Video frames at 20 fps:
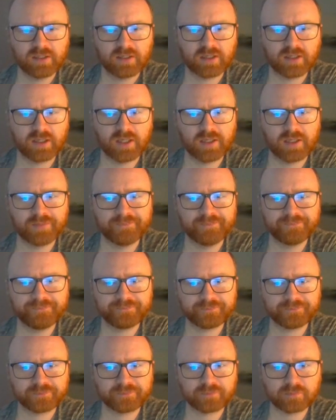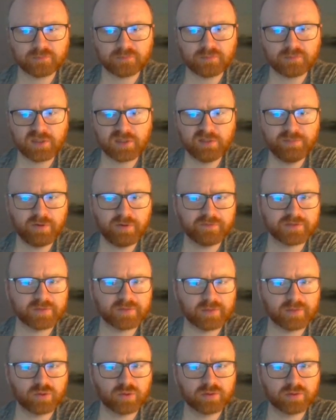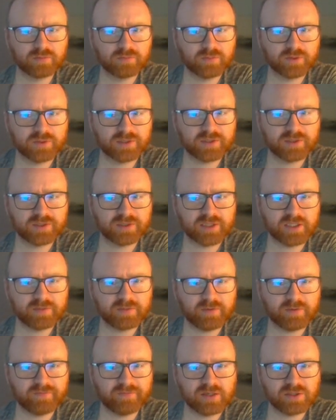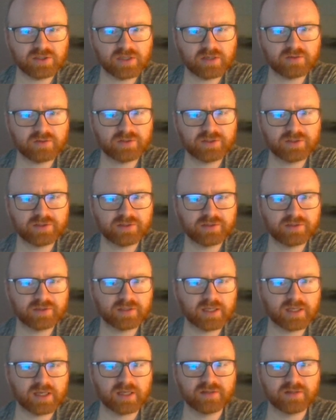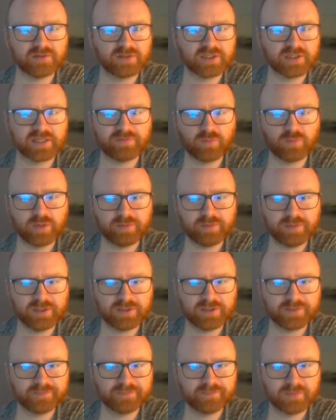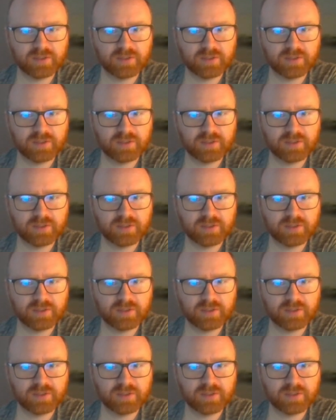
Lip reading: But obviously my opponent was decided to be very generous and just give away the piece.